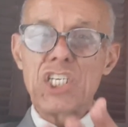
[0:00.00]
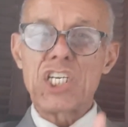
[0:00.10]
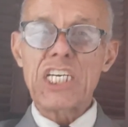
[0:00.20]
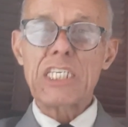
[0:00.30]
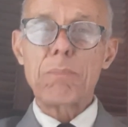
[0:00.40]

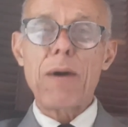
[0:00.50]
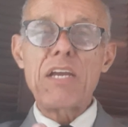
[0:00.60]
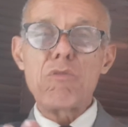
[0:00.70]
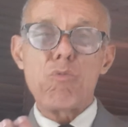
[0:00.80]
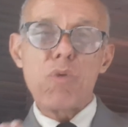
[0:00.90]
just
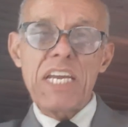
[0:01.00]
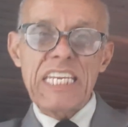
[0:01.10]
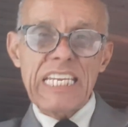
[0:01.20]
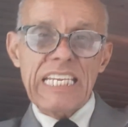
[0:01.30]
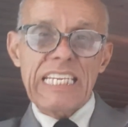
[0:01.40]
by
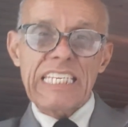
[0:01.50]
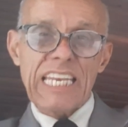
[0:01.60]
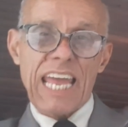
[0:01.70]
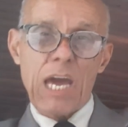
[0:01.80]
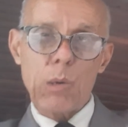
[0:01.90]
reading this
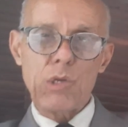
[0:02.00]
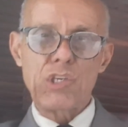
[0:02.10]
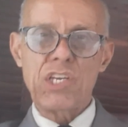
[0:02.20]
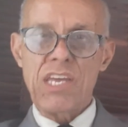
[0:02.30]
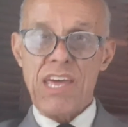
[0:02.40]

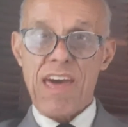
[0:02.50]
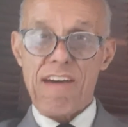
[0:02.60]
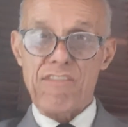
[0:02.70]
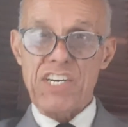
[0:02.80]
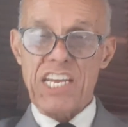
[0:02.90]
language
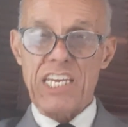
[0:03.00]
every day.